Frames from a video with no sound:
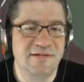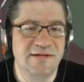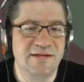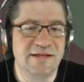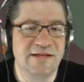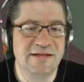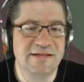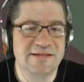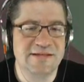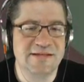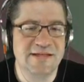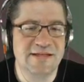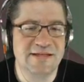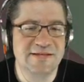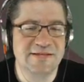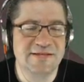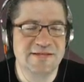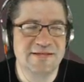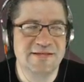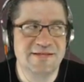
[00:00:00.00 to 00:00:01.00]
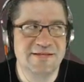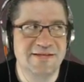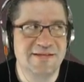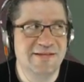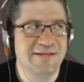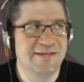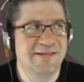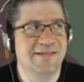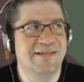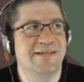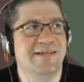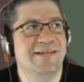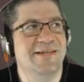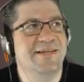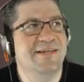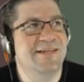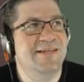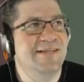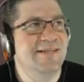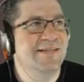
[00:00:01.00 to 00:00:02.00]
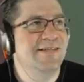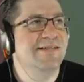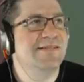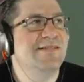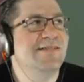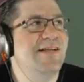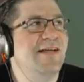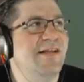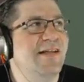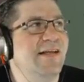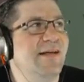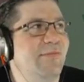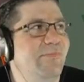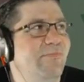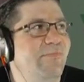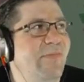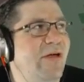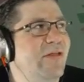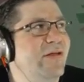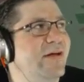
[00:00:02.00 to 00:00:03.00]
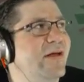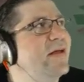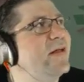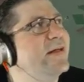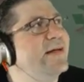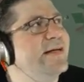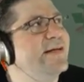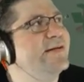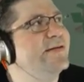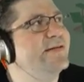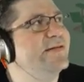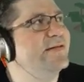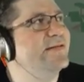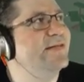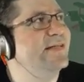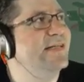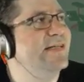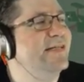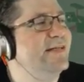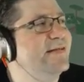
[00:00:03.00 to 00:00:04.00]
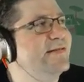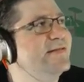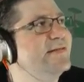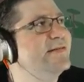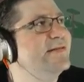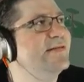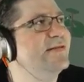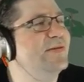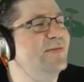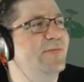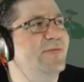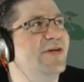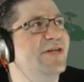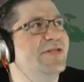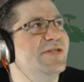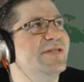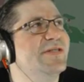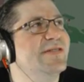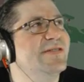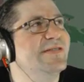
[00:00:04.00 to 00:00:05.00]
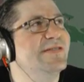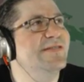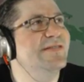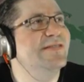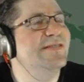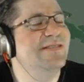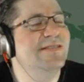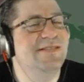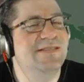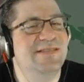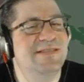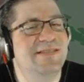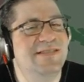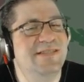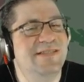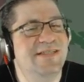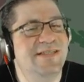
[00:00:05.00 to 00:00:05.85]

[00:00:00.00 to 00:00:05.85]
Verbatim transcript: And it's not like melancholy or like depression, it's just